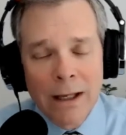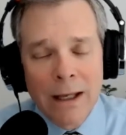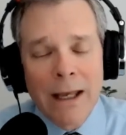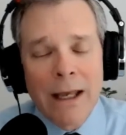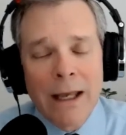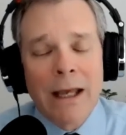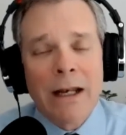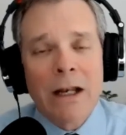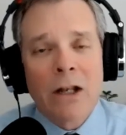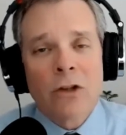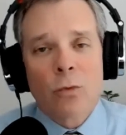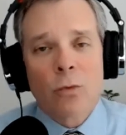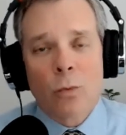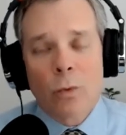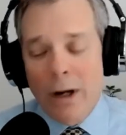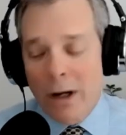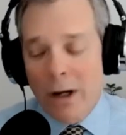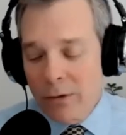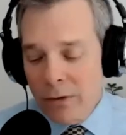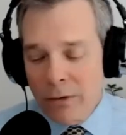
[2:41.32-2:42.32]
And it's
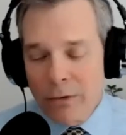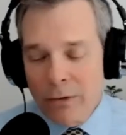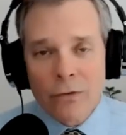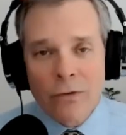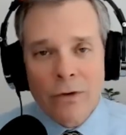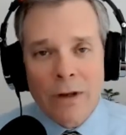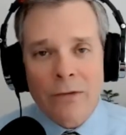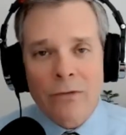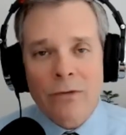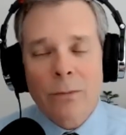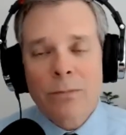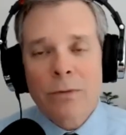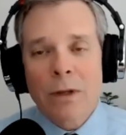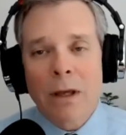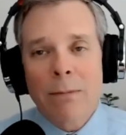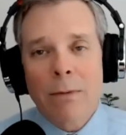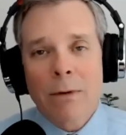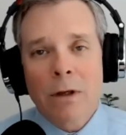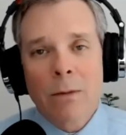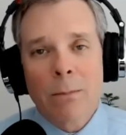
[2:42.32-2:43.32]
rare that there's not some
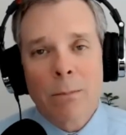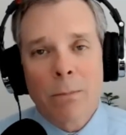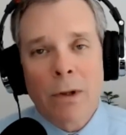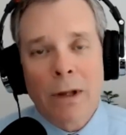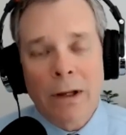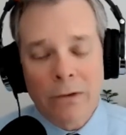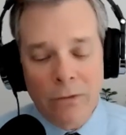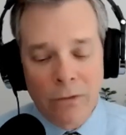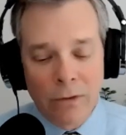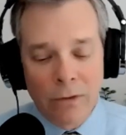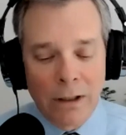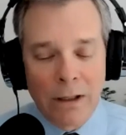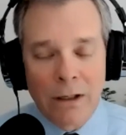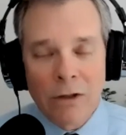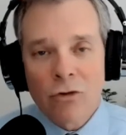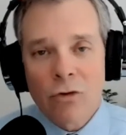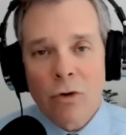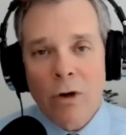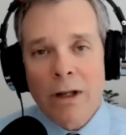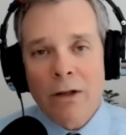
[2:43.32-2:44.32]
type of complexity.
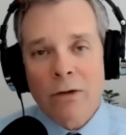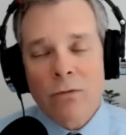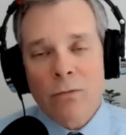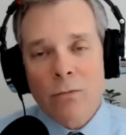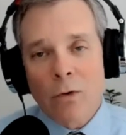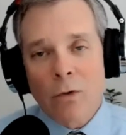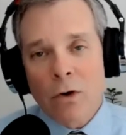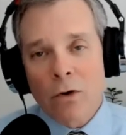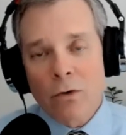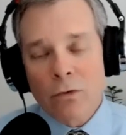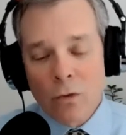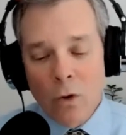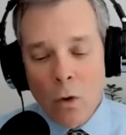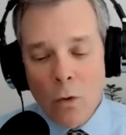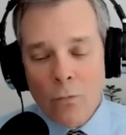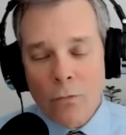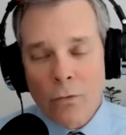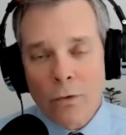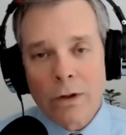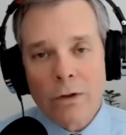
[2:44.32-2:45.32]
It transforms
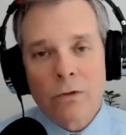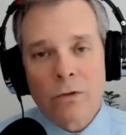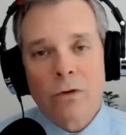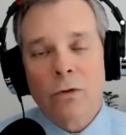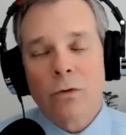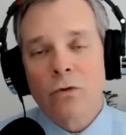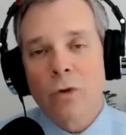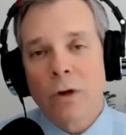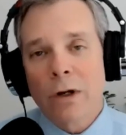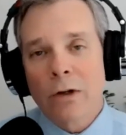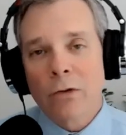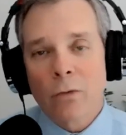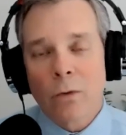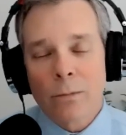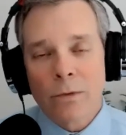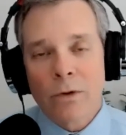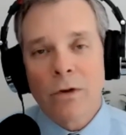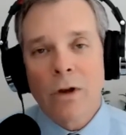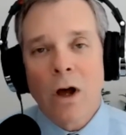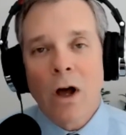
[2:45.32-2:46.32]

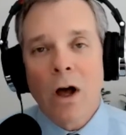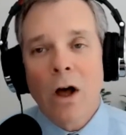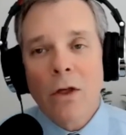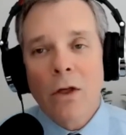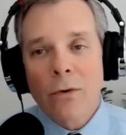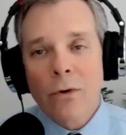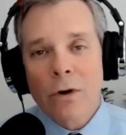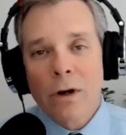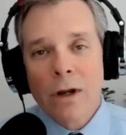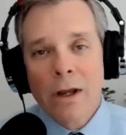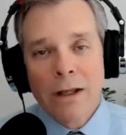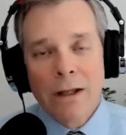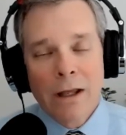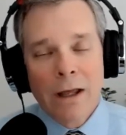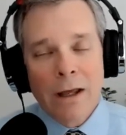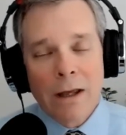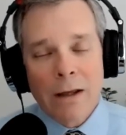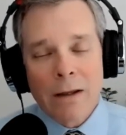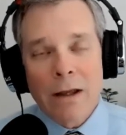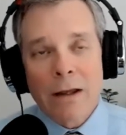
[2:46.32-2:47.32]
into other
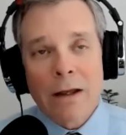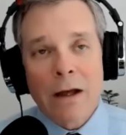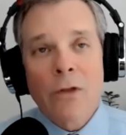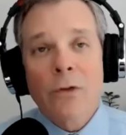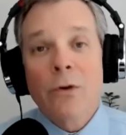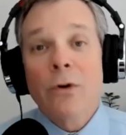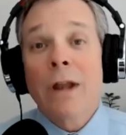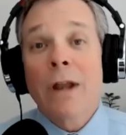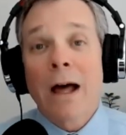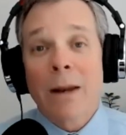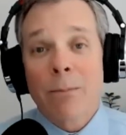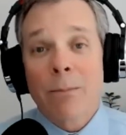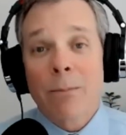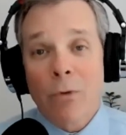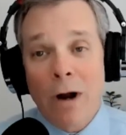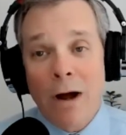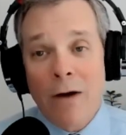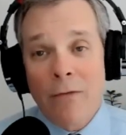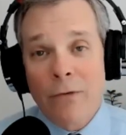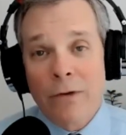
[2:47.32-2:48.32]

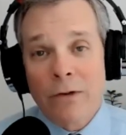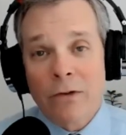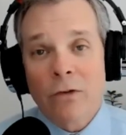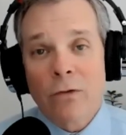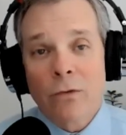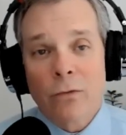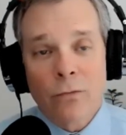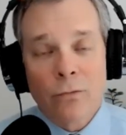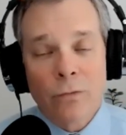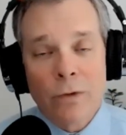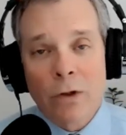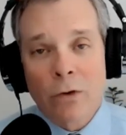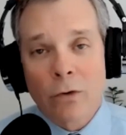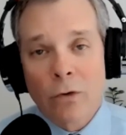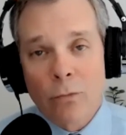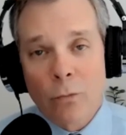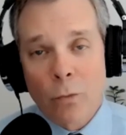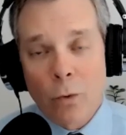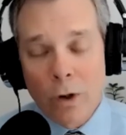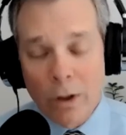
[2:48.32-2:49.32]
nonprofits' field
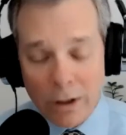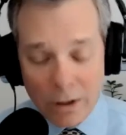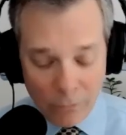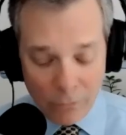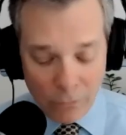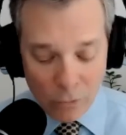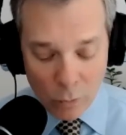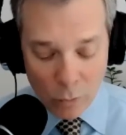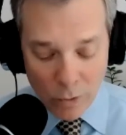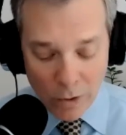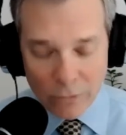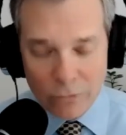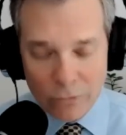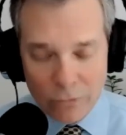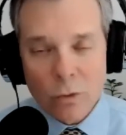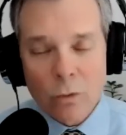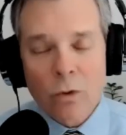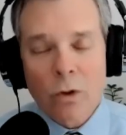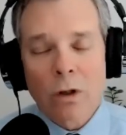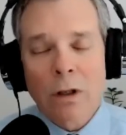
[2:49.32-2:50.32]
of work, if you will.
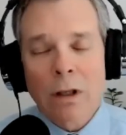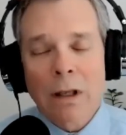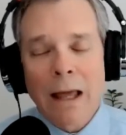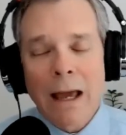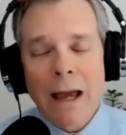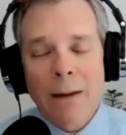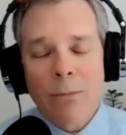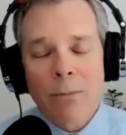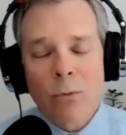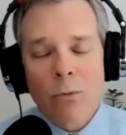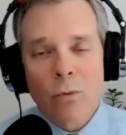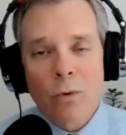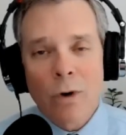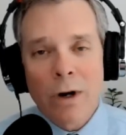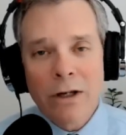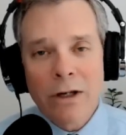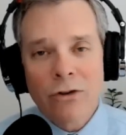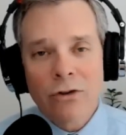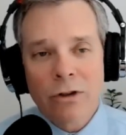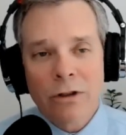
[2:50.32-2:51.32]
So
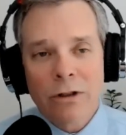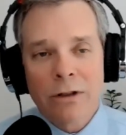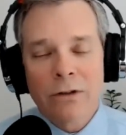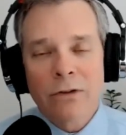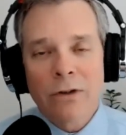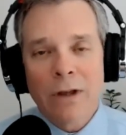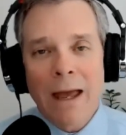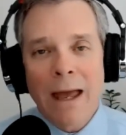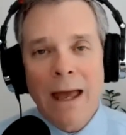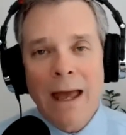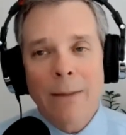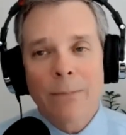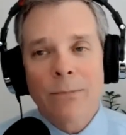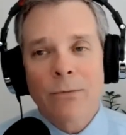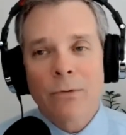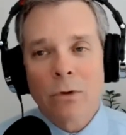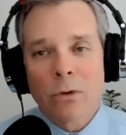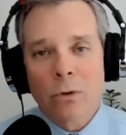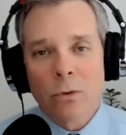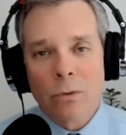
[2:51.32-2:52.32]
collaboration is
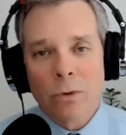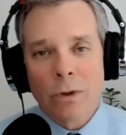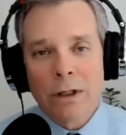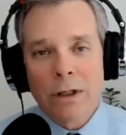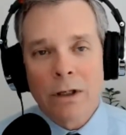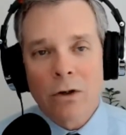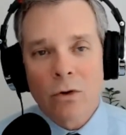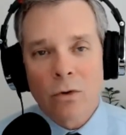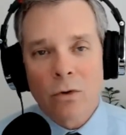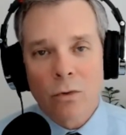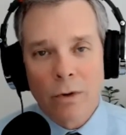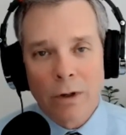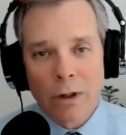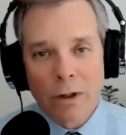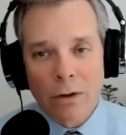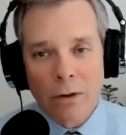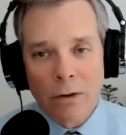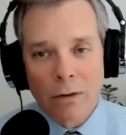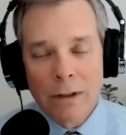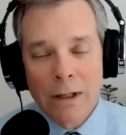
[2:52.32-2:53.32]
absolutely
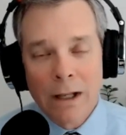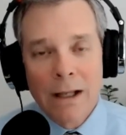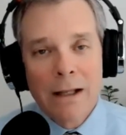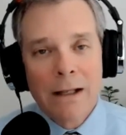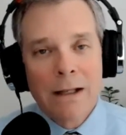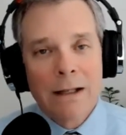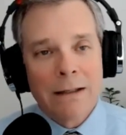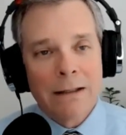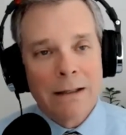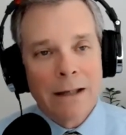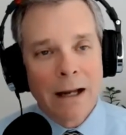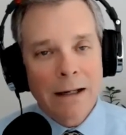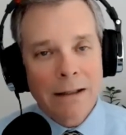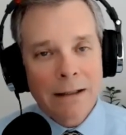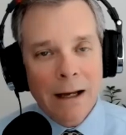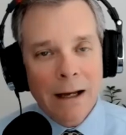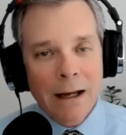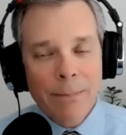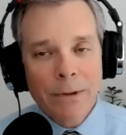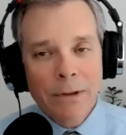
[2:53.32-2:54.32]
critical, not
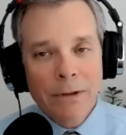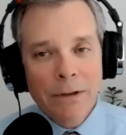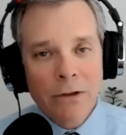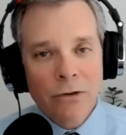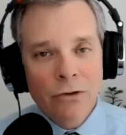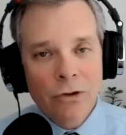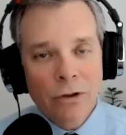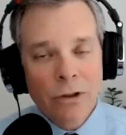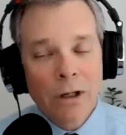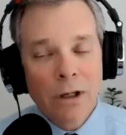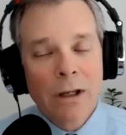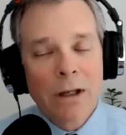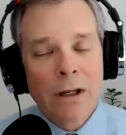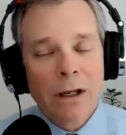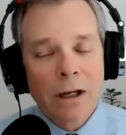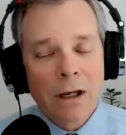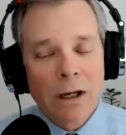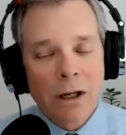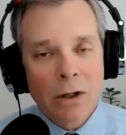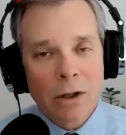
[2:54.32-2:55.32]
competition,
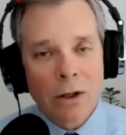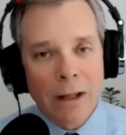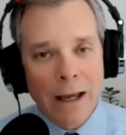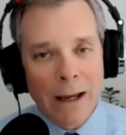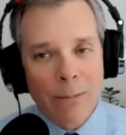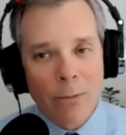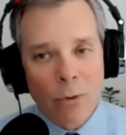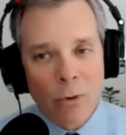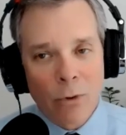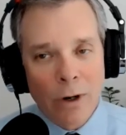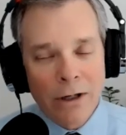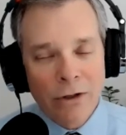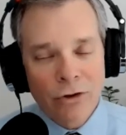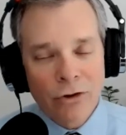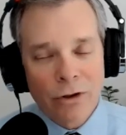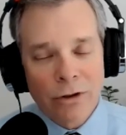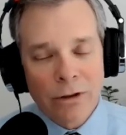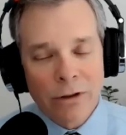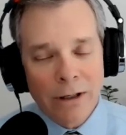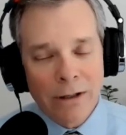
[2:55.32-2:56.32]

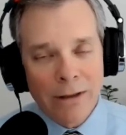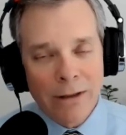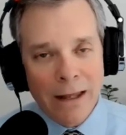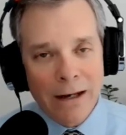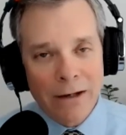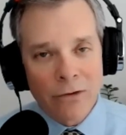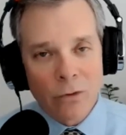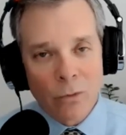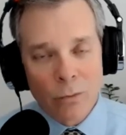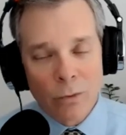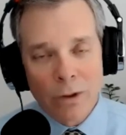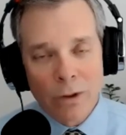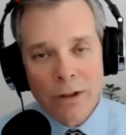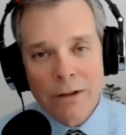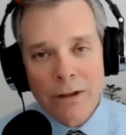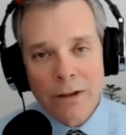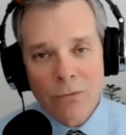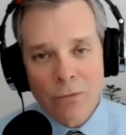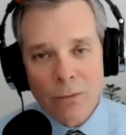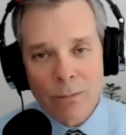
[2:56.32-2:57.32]
collaboration. And that is a really
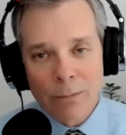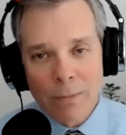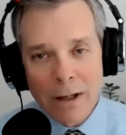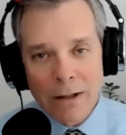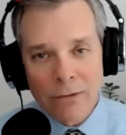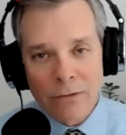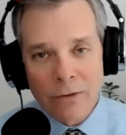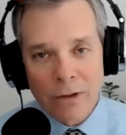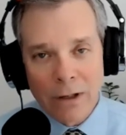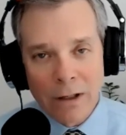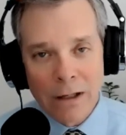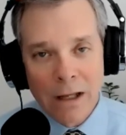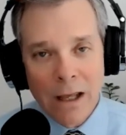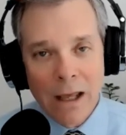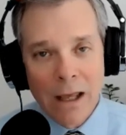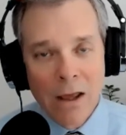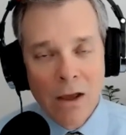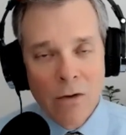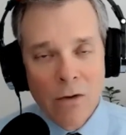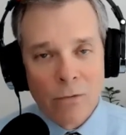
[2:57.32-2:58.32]
different mindset
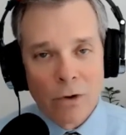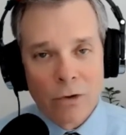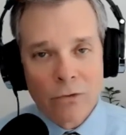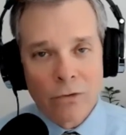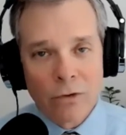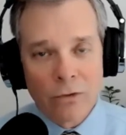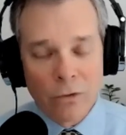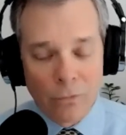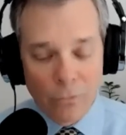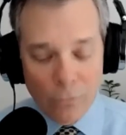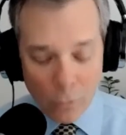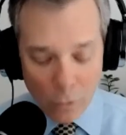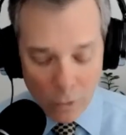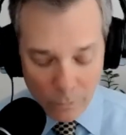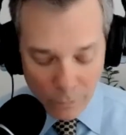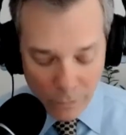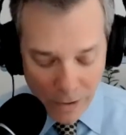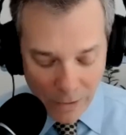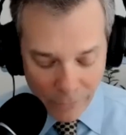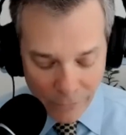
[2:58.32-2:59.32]
versus the
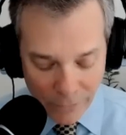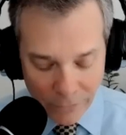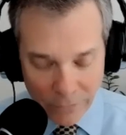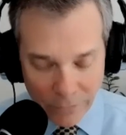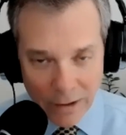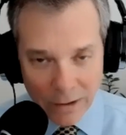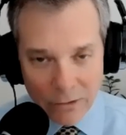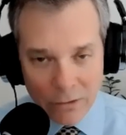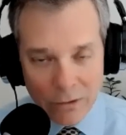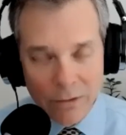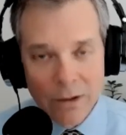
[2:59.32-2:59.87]
for-profit sector.